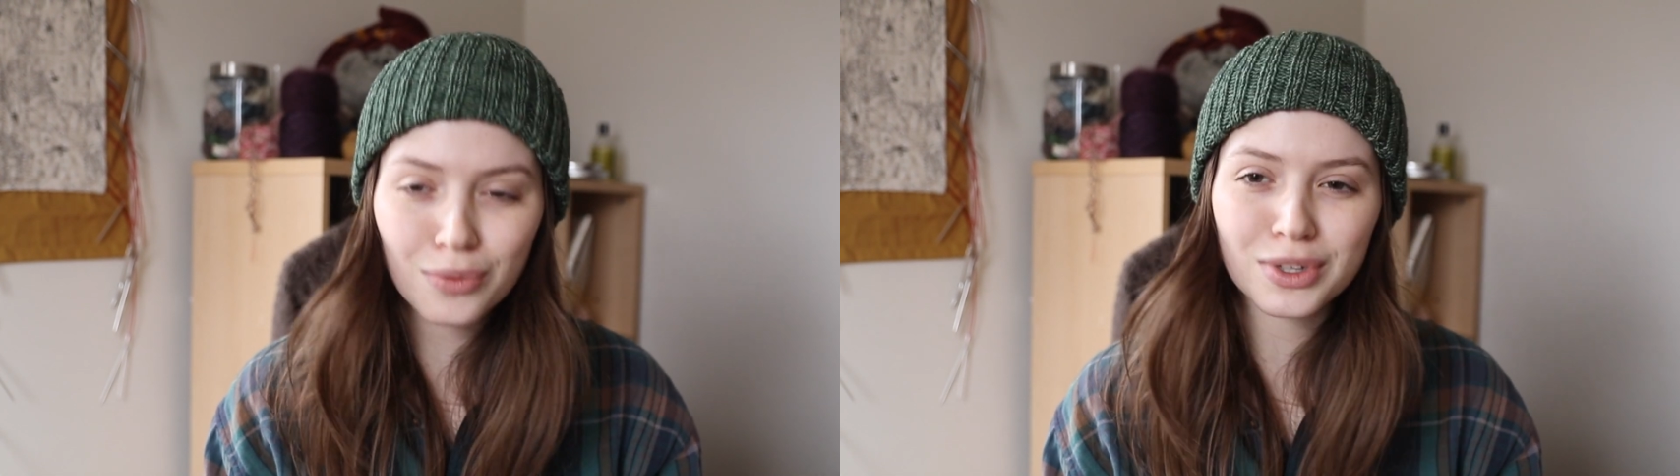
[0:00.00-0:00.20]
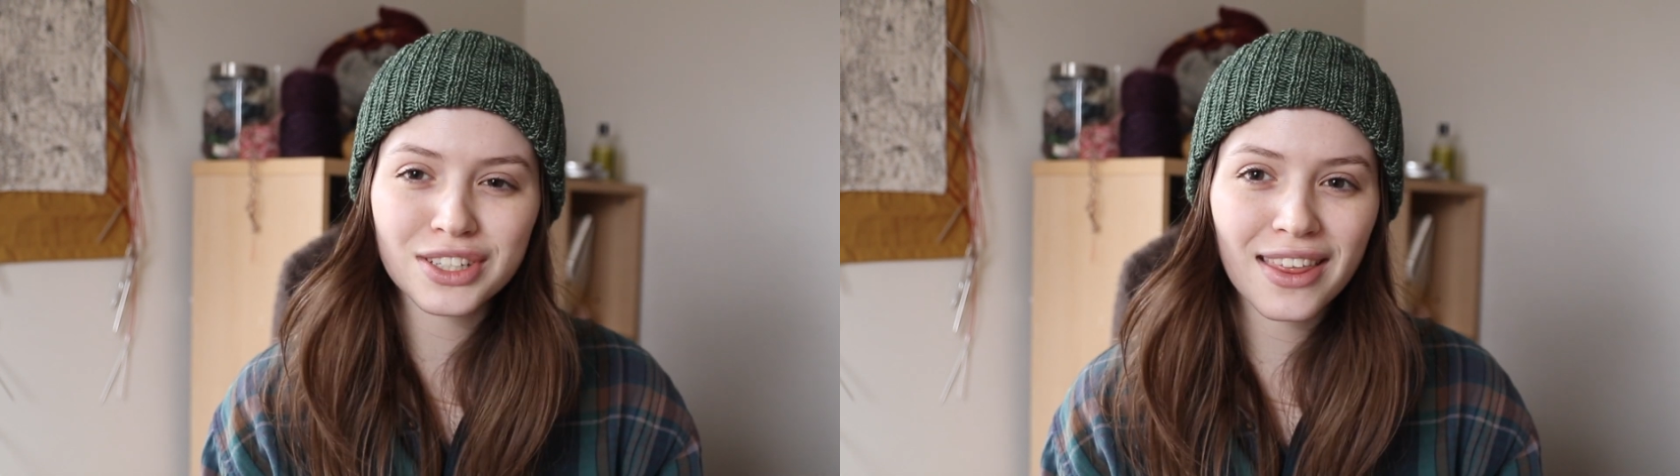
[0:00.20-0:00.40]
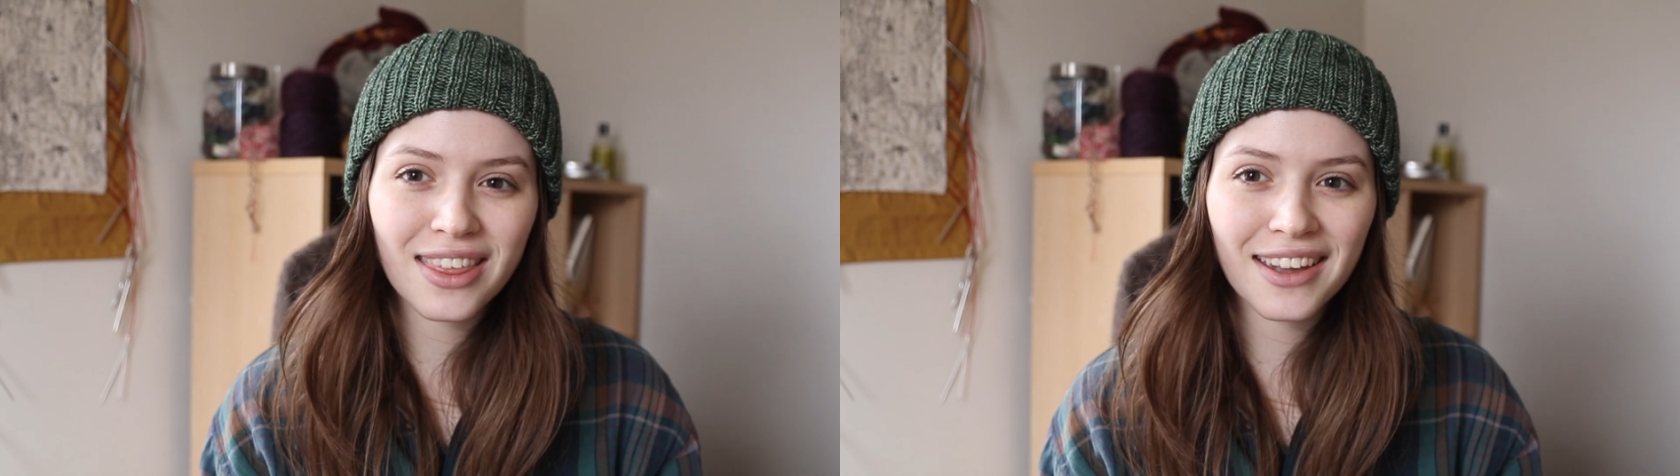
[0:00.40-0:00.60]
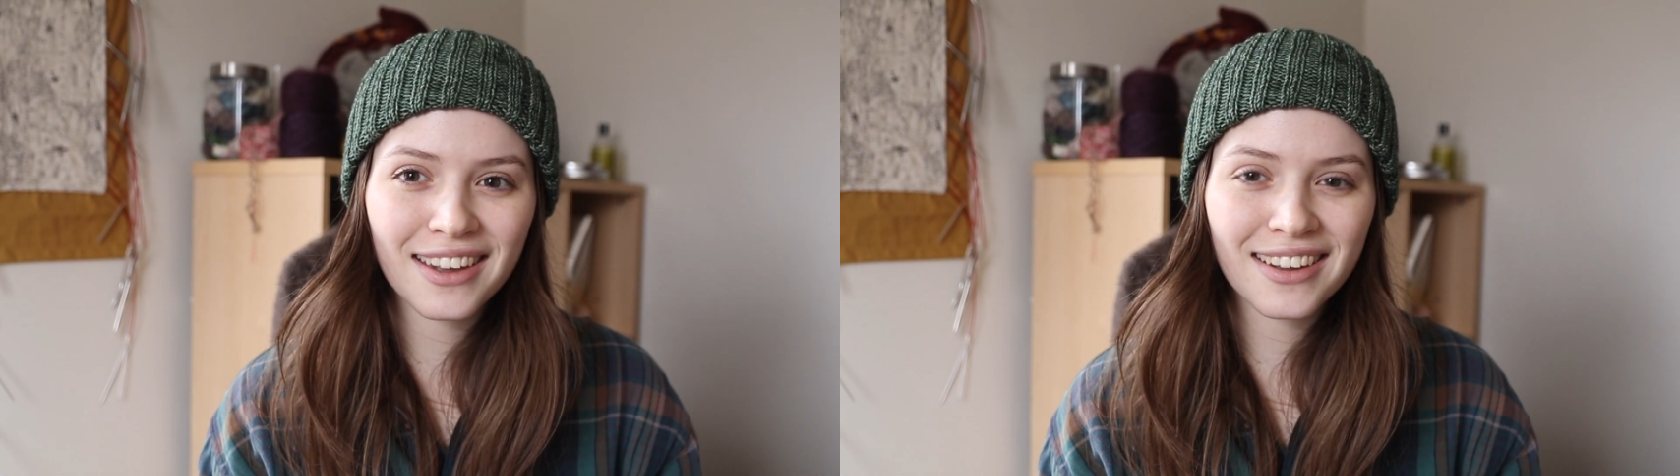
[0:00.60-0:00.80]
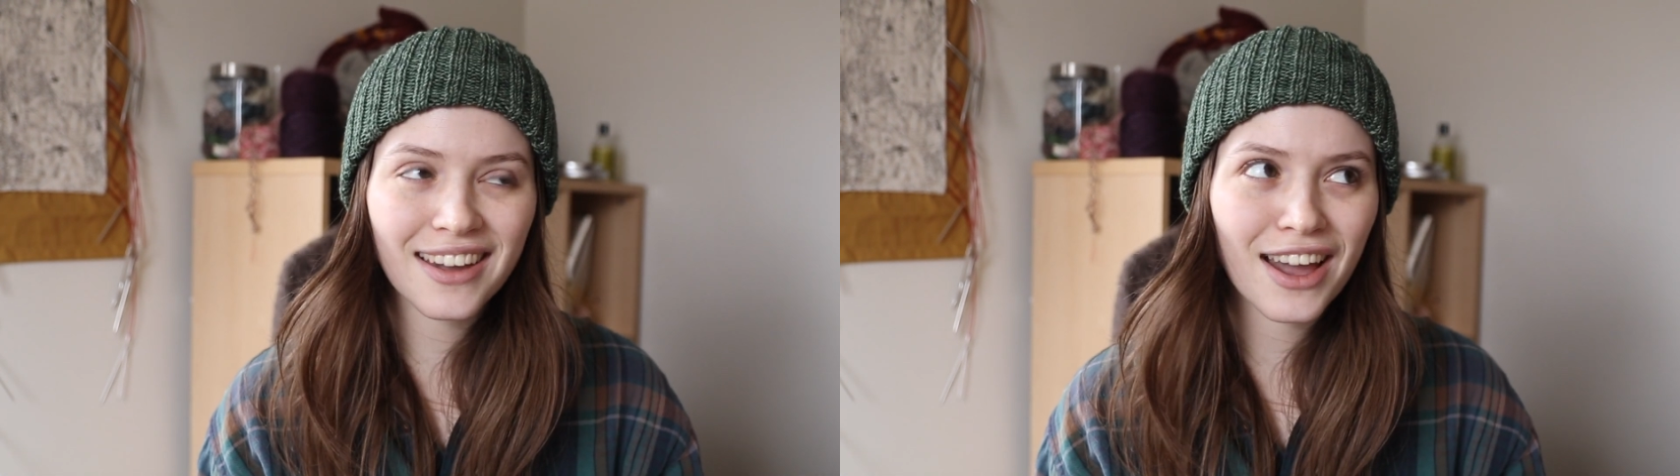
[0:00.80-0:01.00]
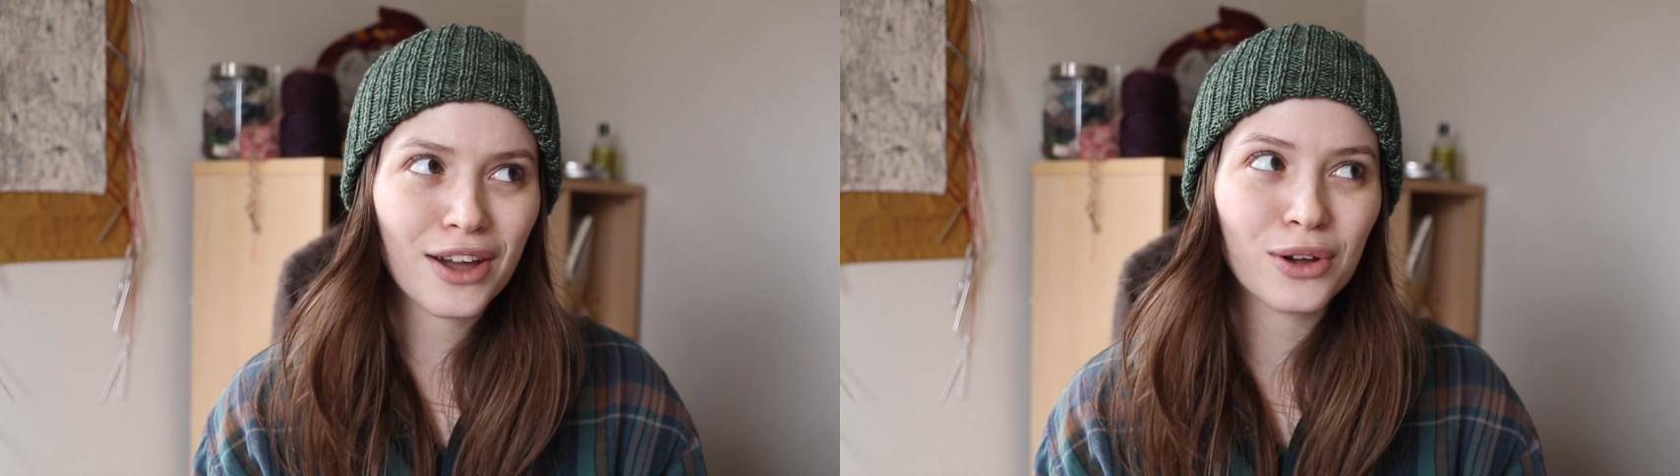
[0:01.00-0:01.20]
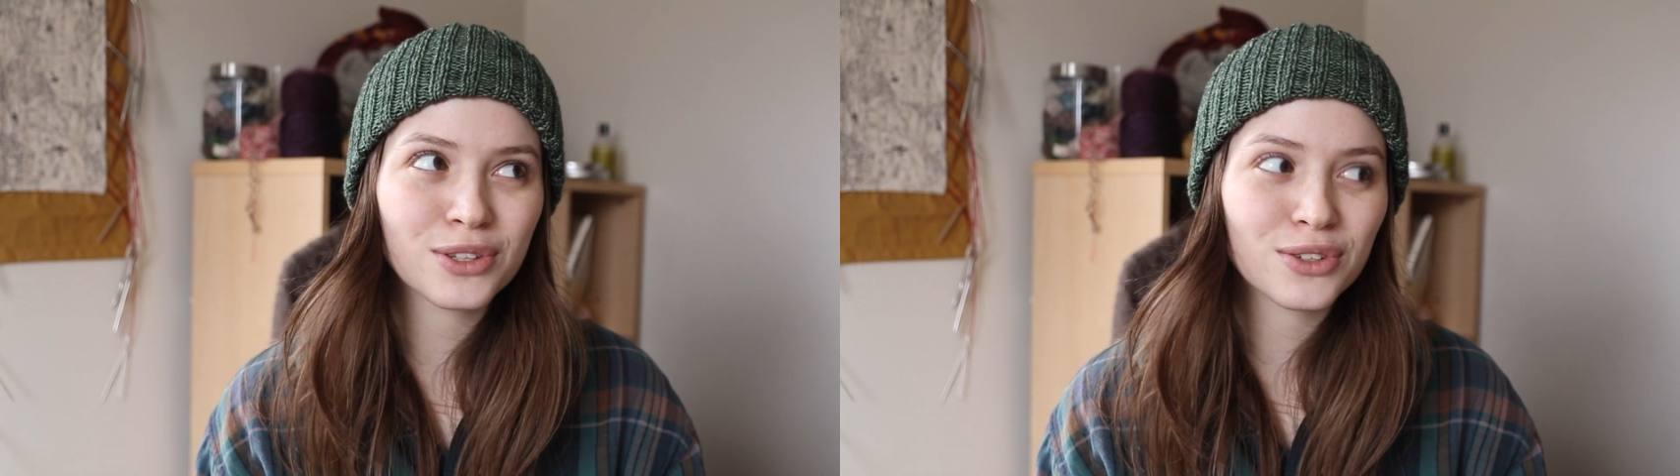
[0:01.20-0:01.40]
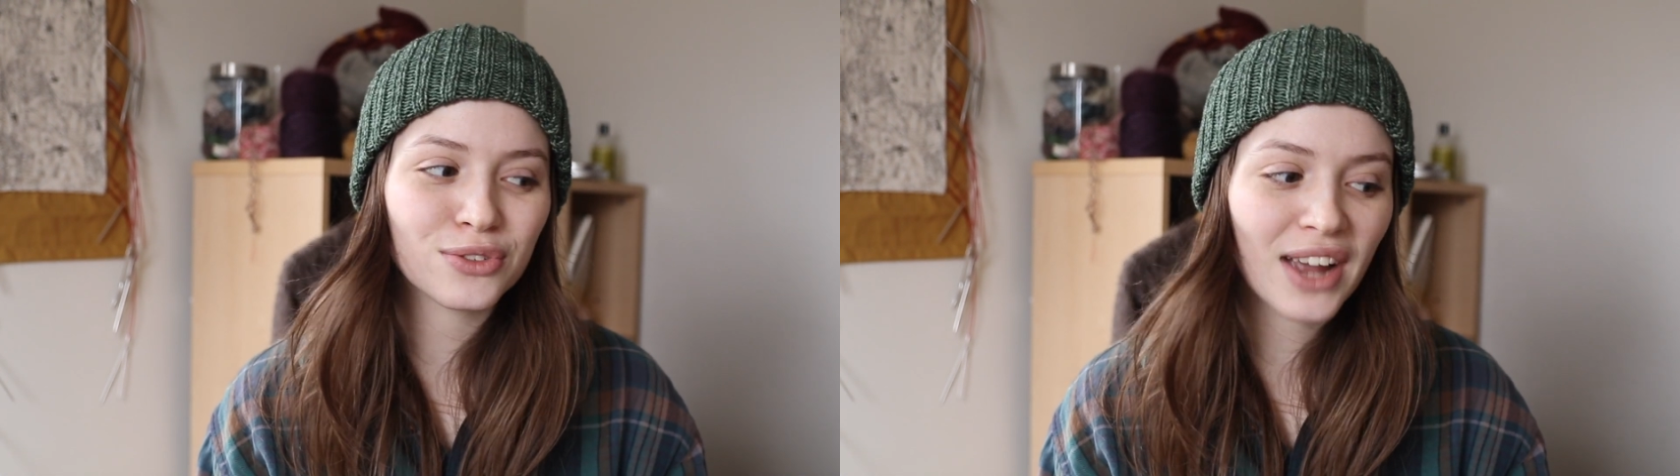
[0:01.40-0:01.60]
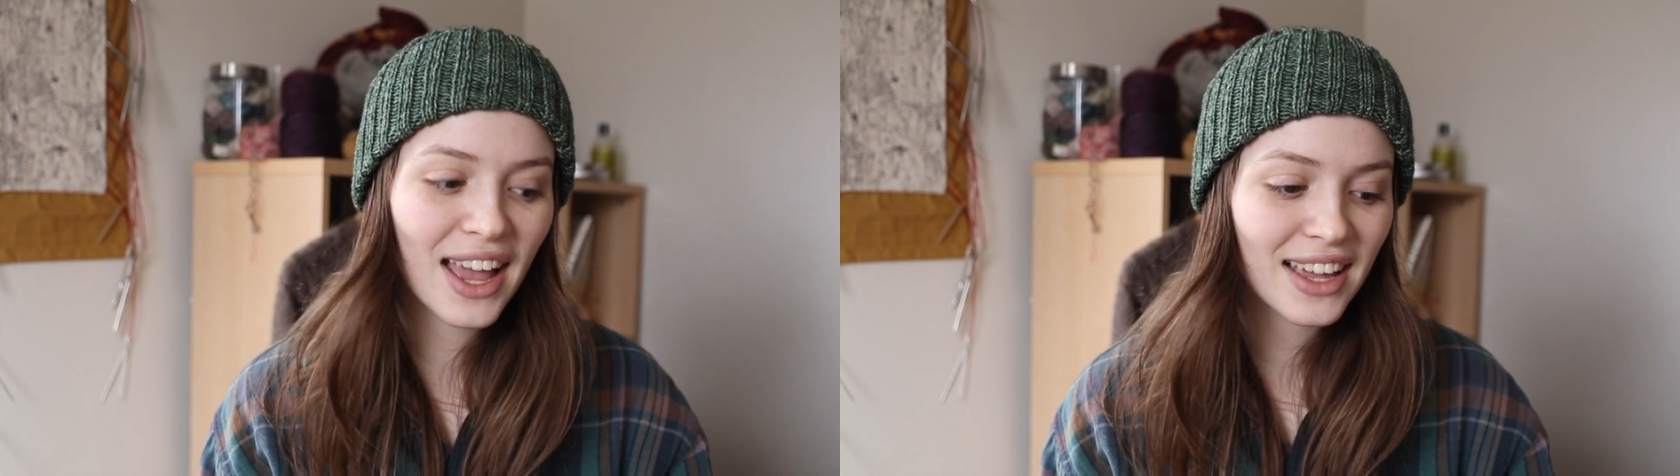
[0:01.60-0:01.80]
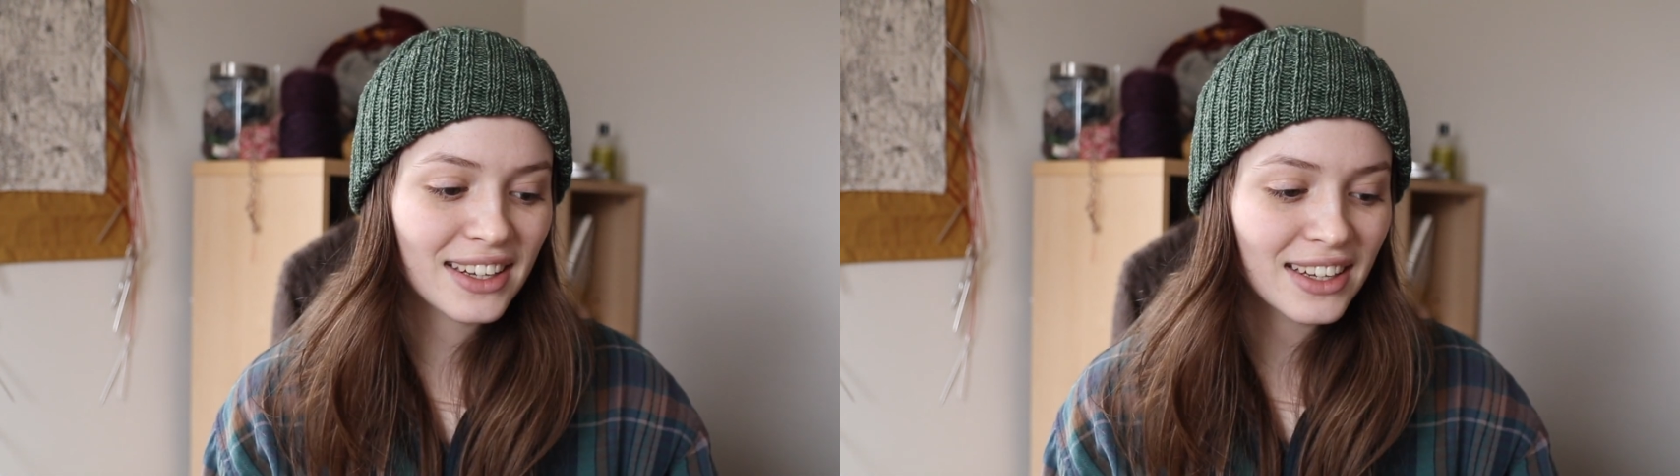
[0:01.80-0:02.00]
which I think I also
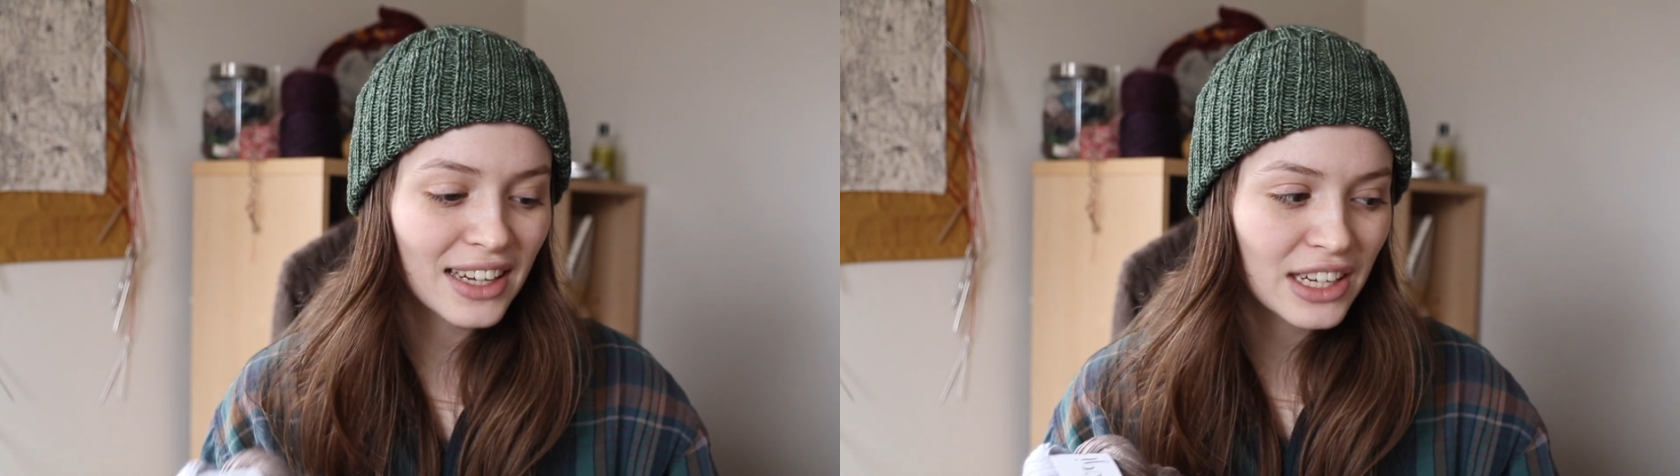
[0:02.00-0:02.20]
read